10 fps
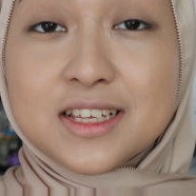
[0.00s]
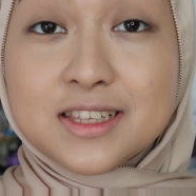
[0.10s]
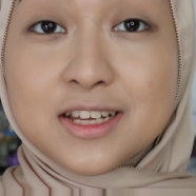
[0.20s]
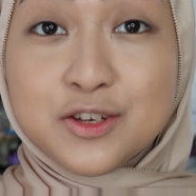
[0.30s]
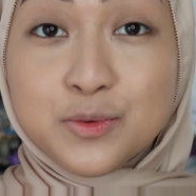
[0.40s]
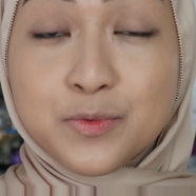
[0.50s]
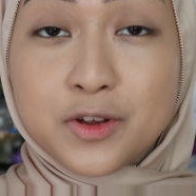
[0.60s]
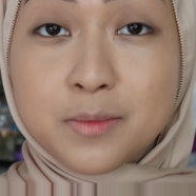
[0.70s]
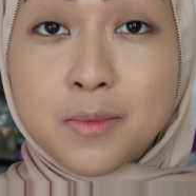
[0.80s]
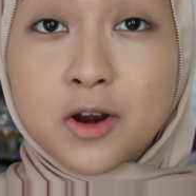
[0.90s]
It's the dupe for
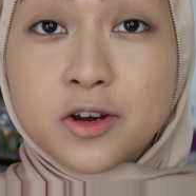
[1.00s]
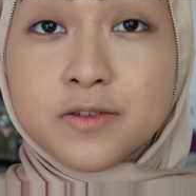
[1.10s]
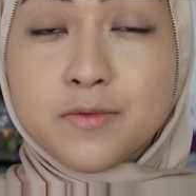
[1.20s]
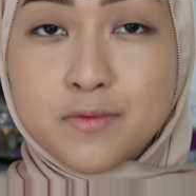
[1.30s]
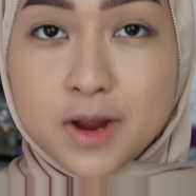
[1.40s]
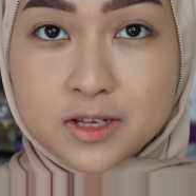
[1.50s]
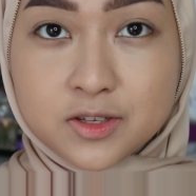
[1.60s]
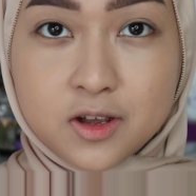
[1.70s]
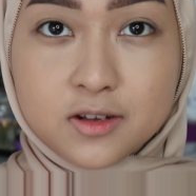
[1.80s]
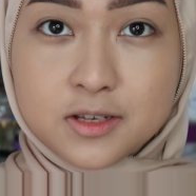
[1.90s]
the Modern
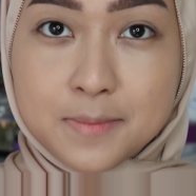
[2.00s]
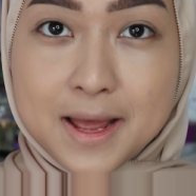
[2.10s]
Renaissance